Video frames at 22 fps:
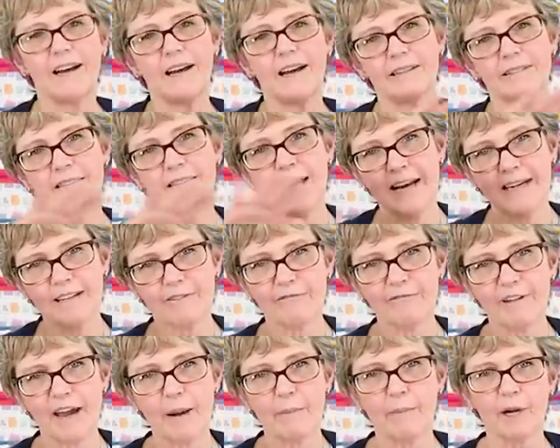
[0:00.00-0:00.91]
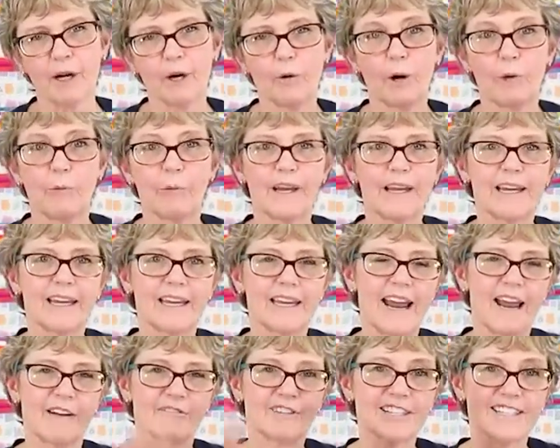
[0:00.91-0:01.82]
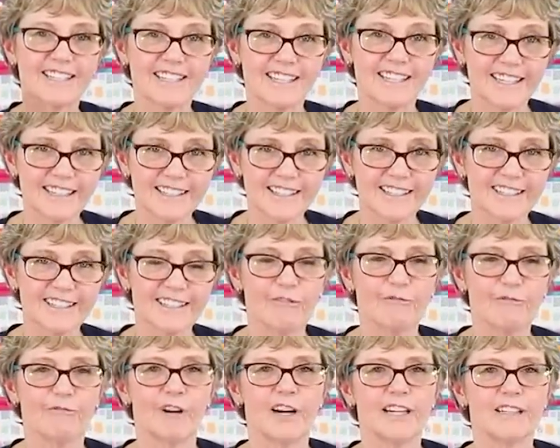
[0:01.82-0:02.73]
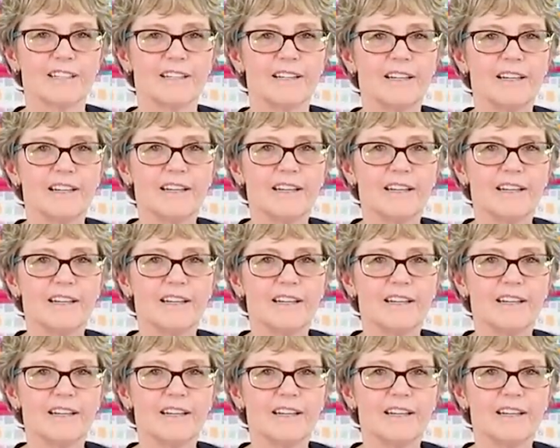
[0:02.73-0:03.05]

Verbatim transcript: a line of fabric where we can have six different